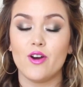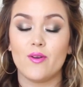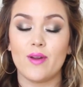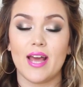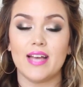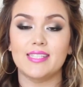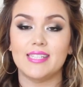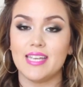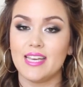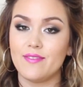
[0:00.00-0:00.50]
tone
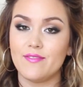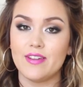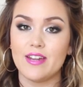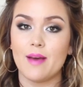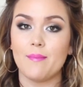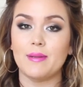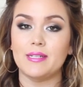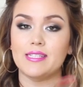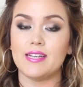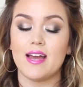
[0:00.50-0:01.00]
has evened
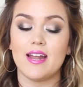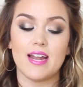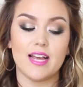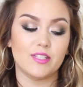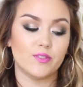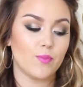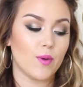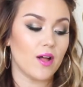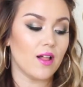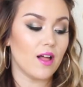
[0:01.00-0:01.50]
up a ton
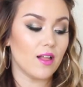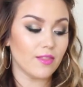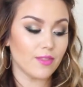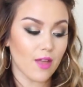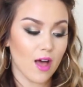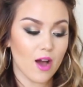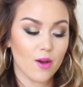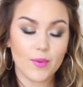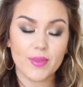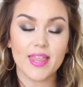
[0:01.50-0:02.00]
as well.
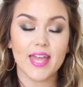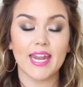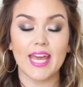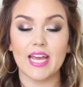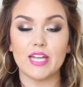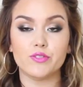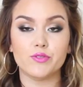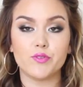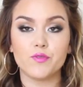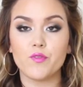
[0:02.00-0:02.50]
Along with that
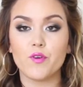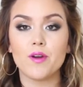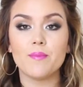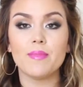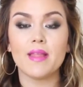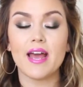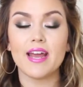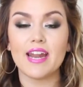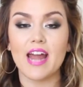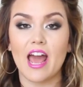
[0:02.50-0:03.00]
Age
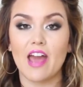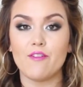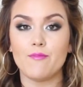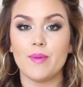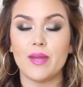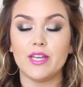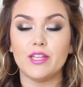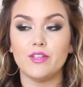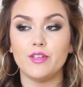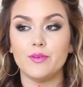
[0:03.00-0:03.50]
Reform line, I've
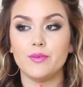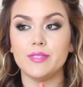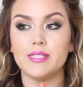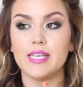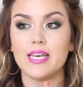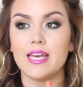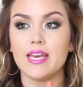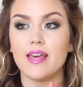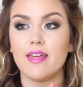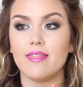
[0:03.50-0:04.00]
been
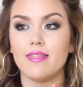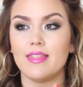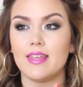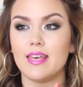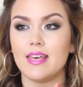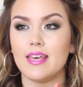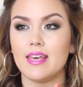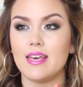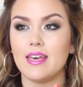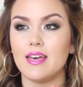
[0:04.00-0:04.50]
using
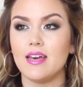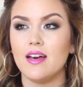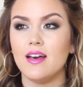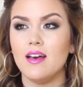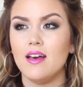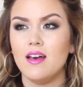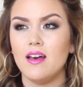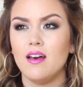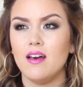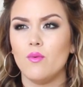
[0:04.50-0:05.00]
the,
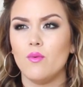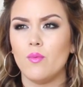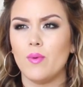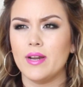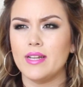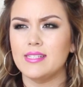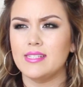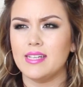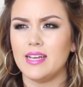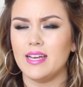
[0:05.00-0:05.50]

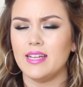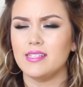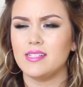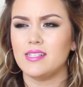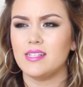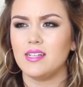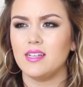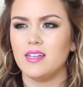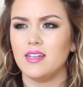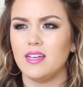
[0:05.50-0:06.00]
what is
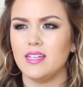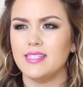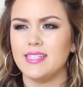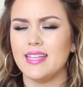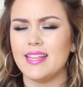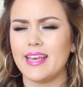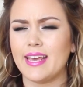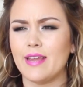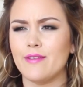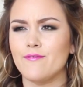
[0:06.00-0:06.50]
it? Is
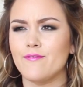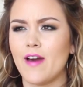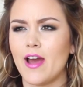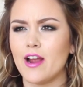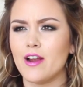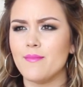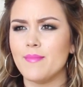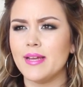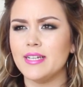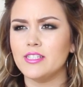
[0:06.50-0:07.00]
it like
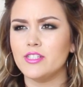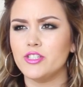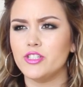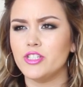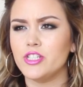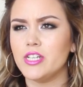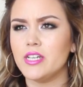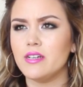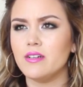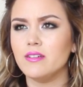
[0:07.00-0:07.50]
Environment
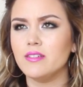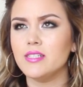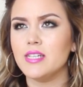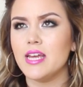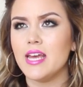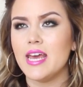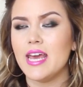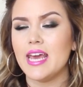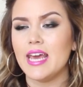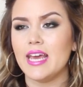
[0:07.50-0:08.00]
Shield?
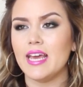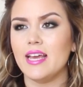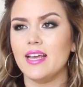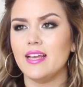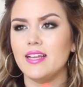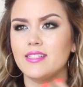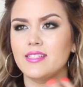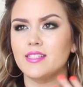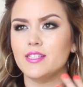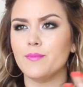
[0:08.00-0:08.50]

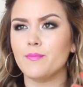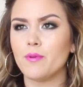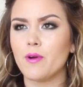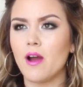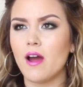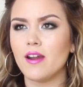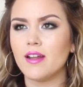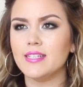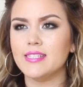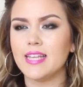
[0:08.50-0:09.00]
It's the
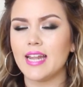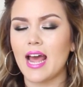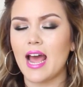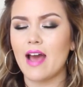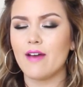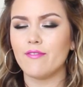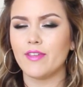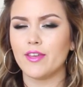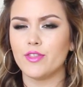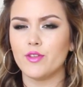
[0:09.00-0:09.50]
products that
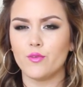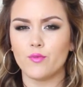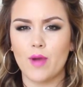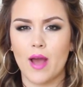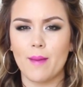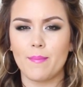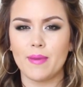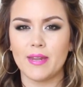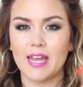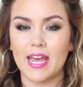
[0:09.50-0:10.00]
have like the
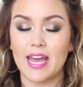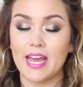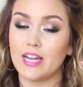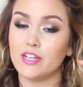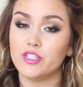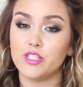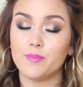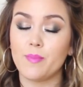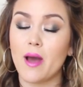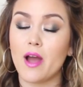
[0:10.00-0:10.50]
Rapid
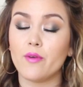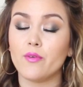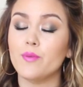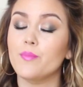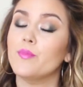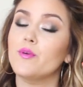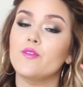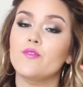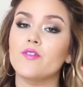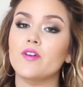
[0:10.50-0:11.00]
Age Spot
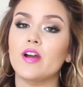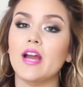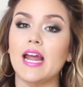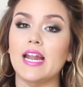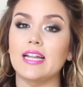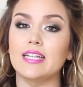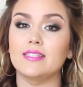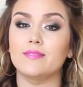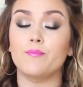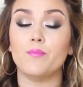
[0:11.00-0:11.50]
Remover
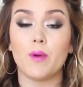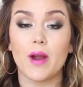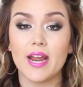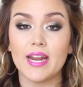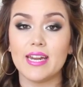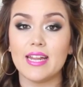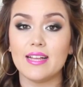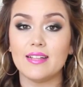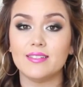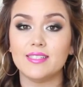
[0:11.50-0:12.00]
and
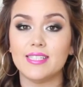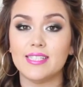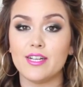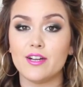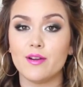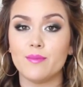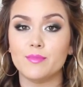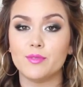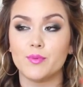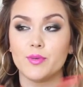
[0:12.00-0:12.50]
Brightening
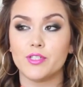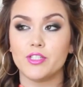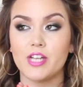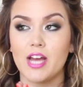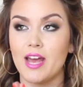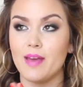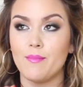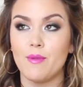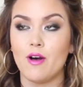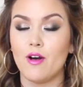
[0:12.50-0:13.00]
Serums, which
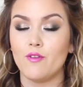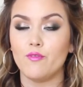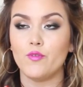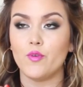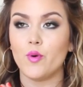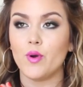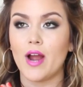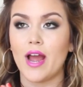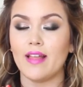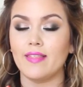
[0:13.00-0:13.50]
I'm all
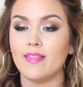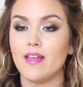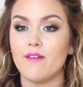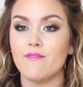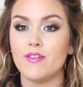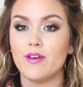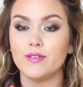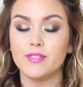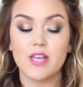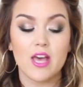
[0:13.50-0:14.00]
for. I
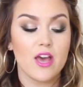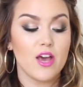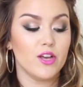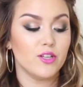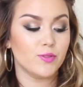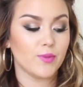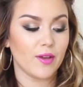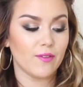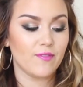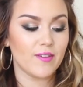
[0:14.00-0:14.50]
love those.
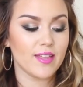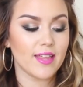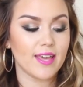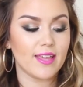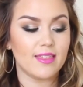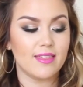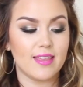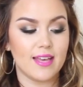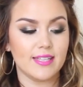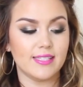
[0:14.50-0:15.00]
So I feel
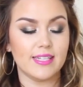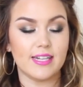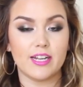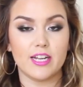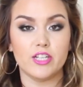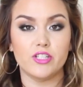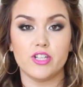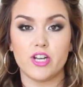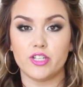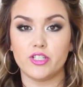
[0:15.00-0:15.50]
like this in
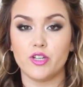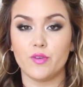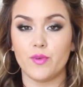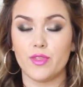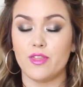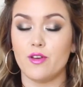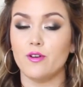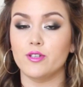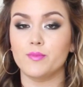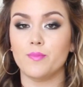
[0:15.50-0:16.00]
conjunction
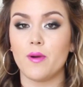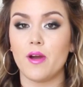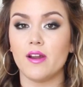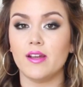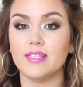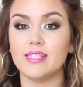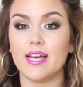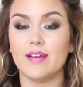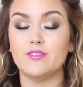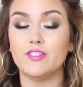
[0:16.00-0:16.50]
with those
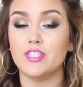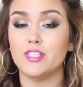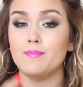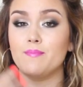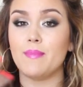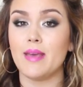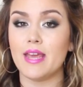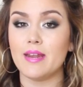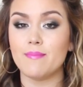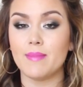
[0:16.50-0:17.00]
products have just
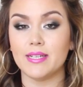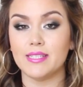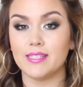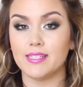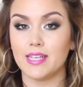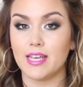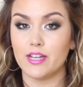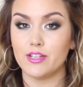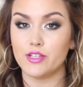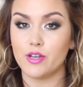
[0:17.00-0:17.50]
made my
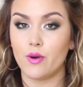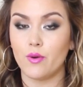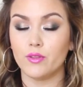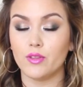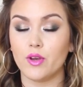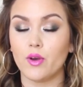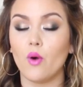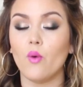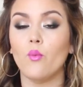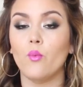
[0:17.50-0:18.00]
skin tone
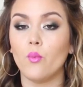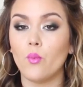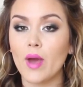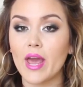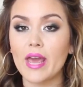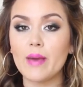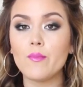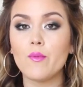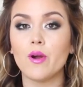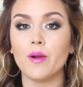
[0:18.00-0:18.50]
look
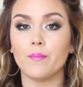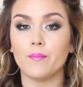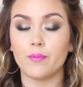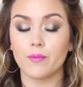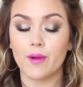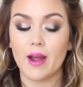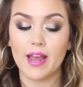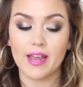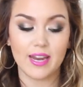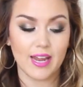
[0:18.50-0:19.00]
way more
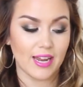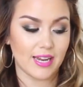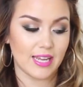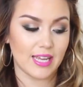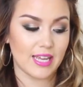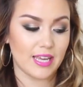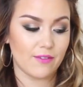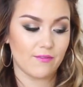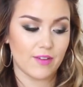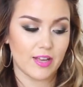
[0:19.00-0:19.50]
bright and
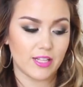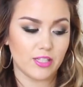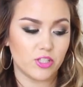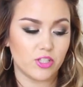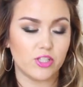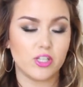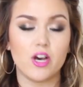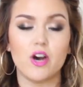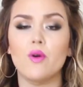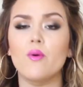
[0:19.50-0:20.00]
even.
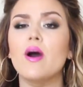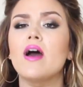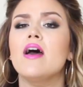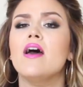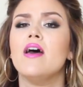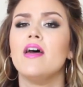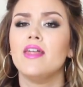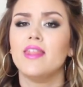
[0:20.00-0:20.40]
So